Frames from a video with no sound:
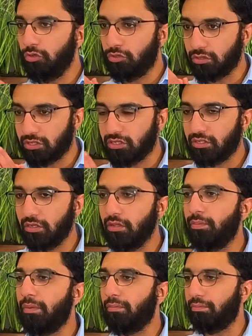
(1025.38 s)
you should
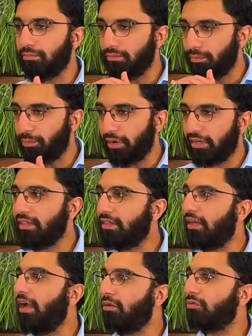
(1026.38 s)
still be breaking
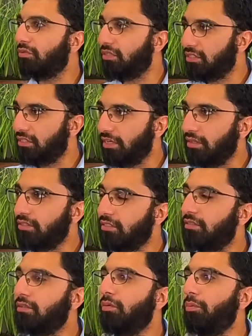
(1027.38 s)
that out. The
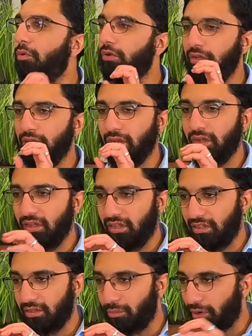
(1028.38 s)
sales component,
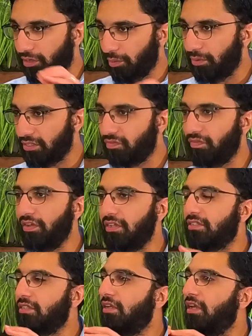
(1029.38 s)
the marketplace
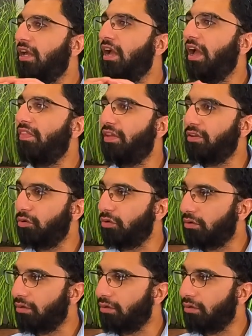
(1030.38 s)
fees, and then your